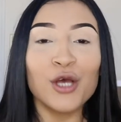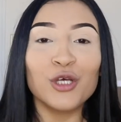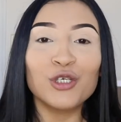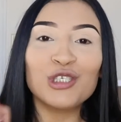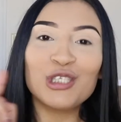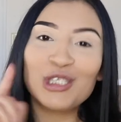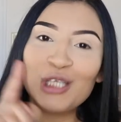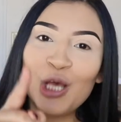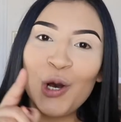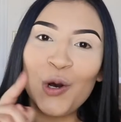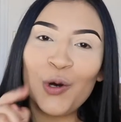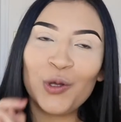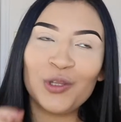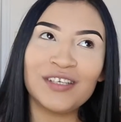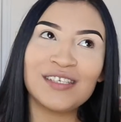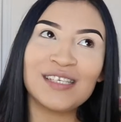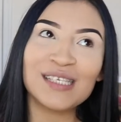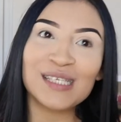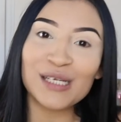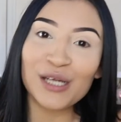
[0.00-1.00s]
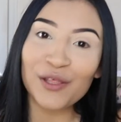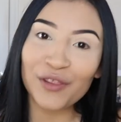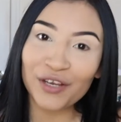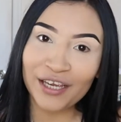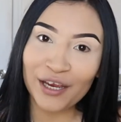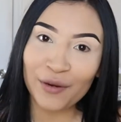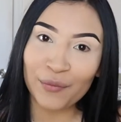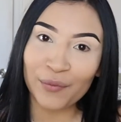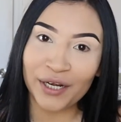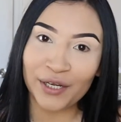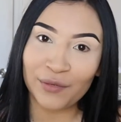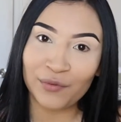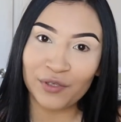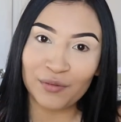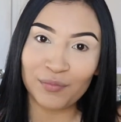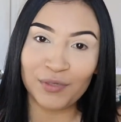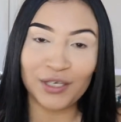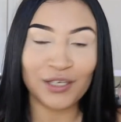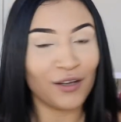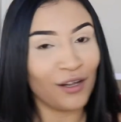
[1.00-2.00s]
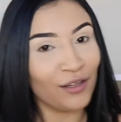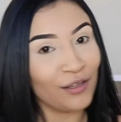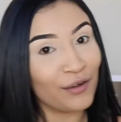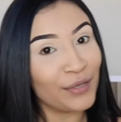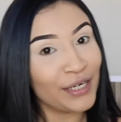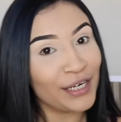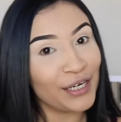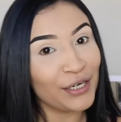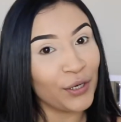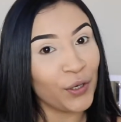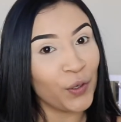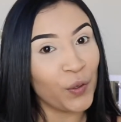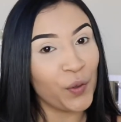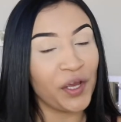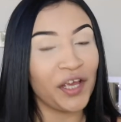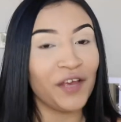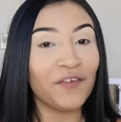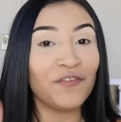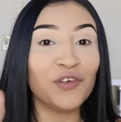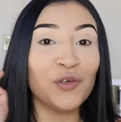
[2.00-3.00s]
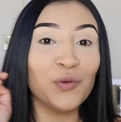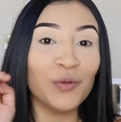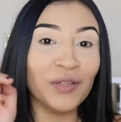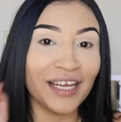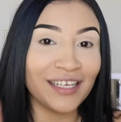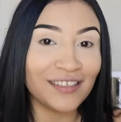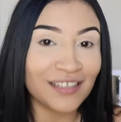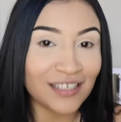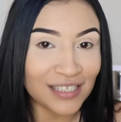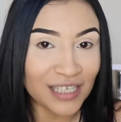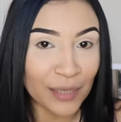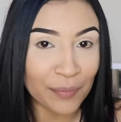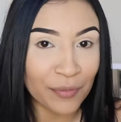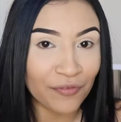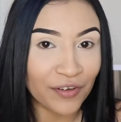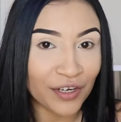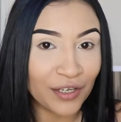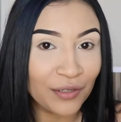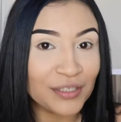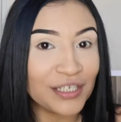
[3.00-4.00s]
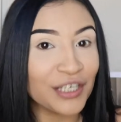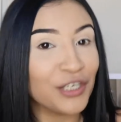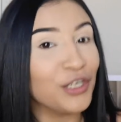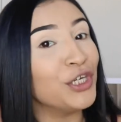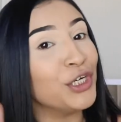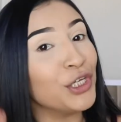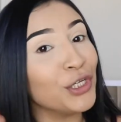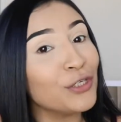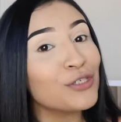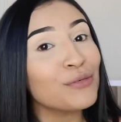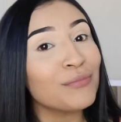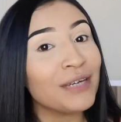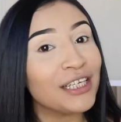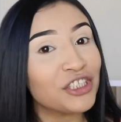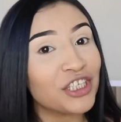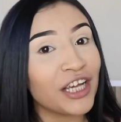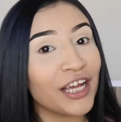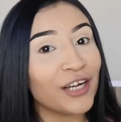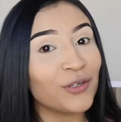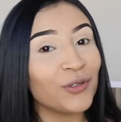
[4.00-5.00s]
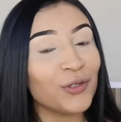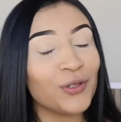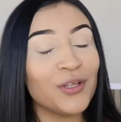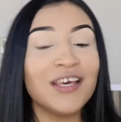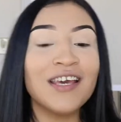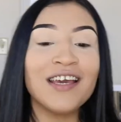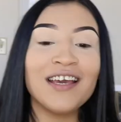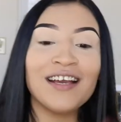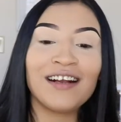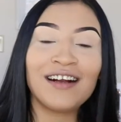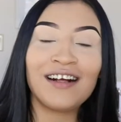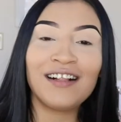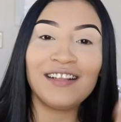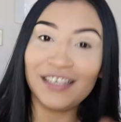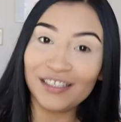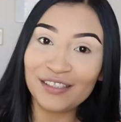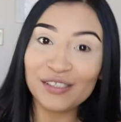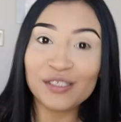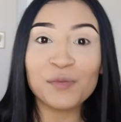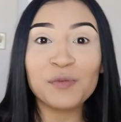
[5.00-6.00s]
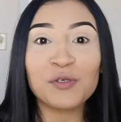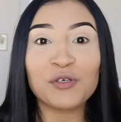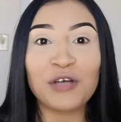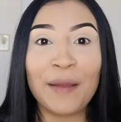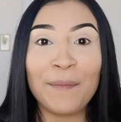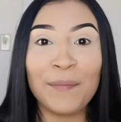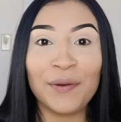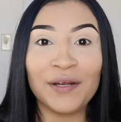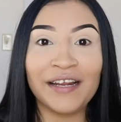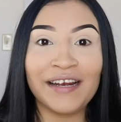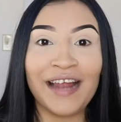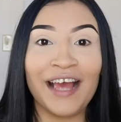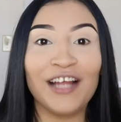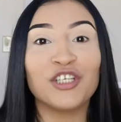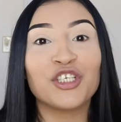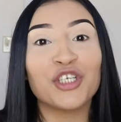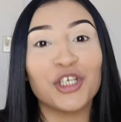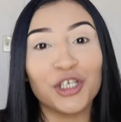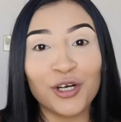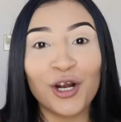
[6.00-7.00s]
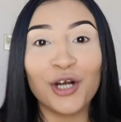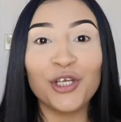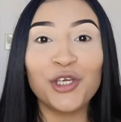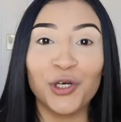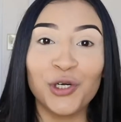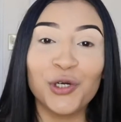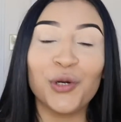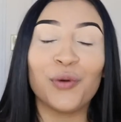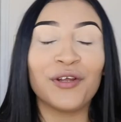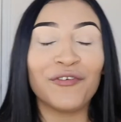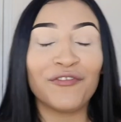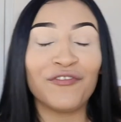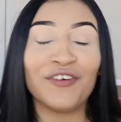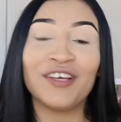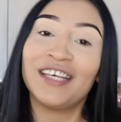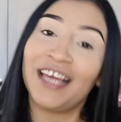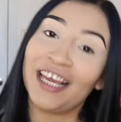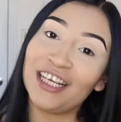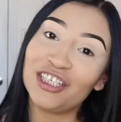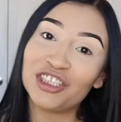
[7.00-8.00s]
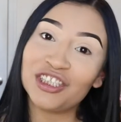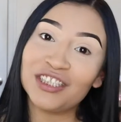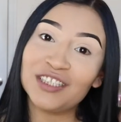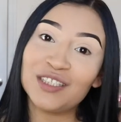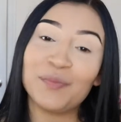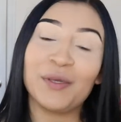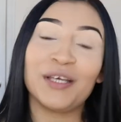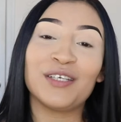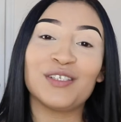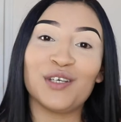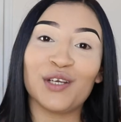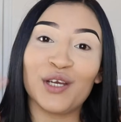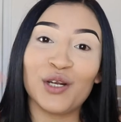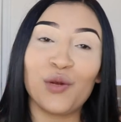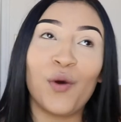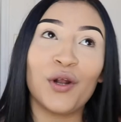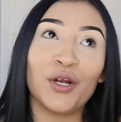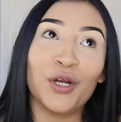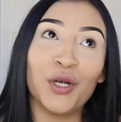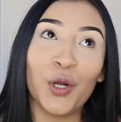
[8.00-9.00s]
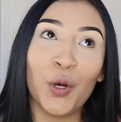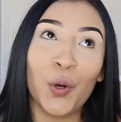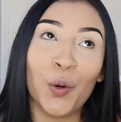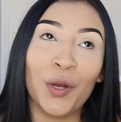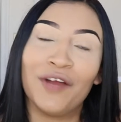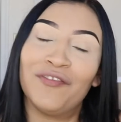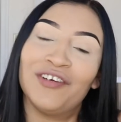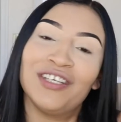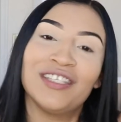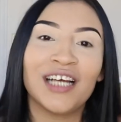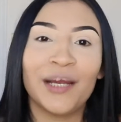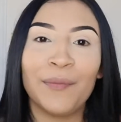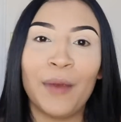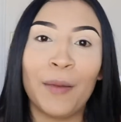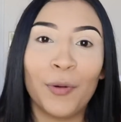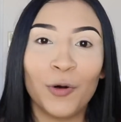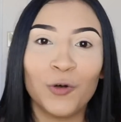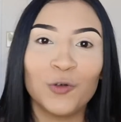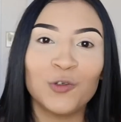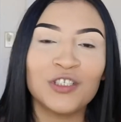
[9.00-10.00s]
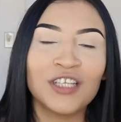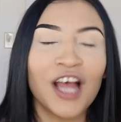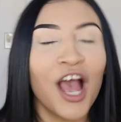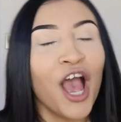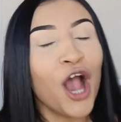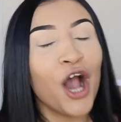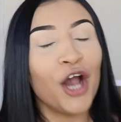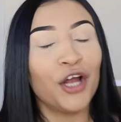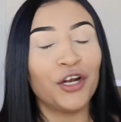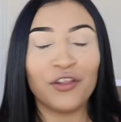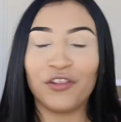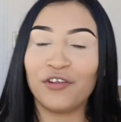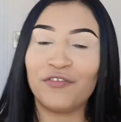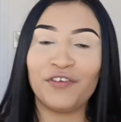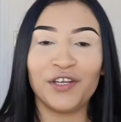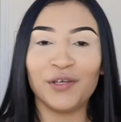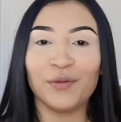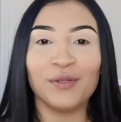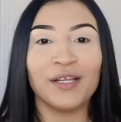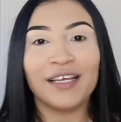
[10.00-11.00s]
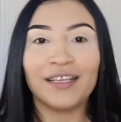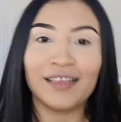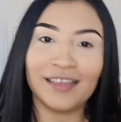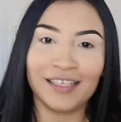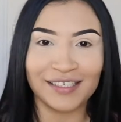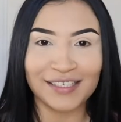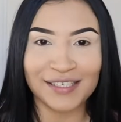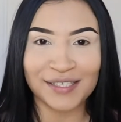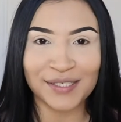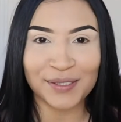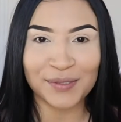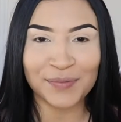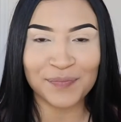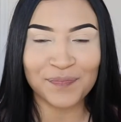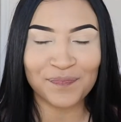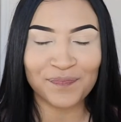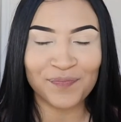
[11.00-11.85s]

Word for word: So this is another get ready with me. Y'all already know, if you like these type of videos and you're new to my channel, click the subscribe button and turn on your notifications because you're gonna want to know every time I post another video like this.